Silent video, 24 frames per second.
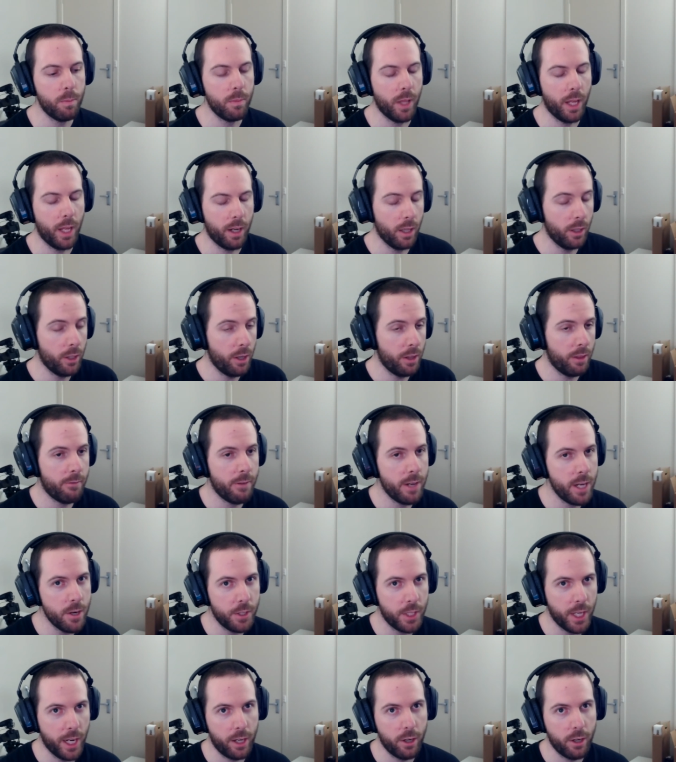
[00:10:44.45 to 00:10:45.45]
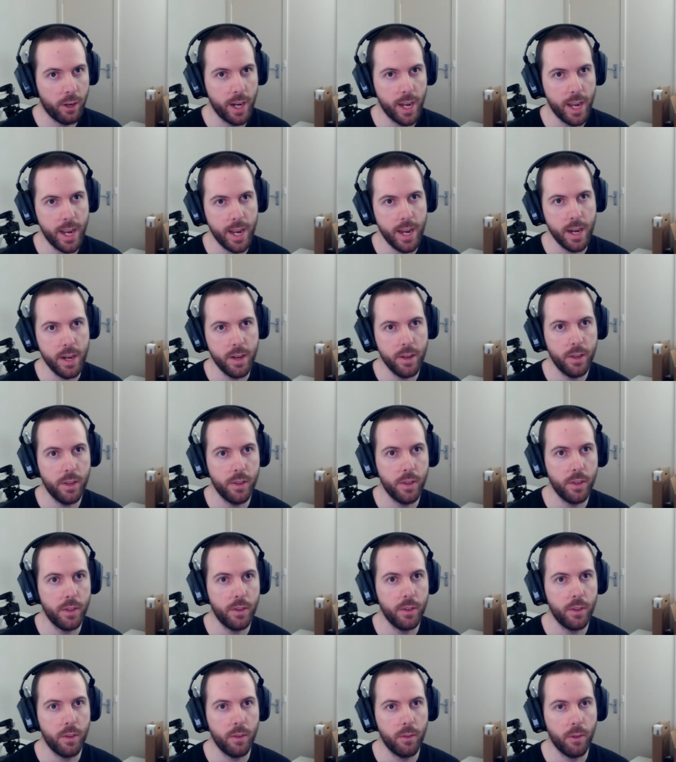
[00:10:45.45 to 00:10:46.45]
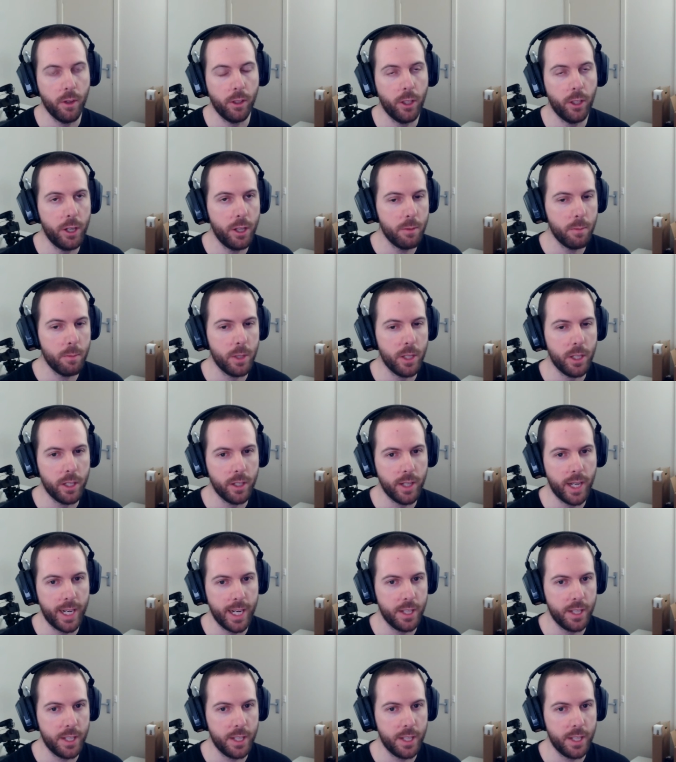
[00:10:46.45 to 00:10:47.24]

like a lot of the videos I create, a lot of them are,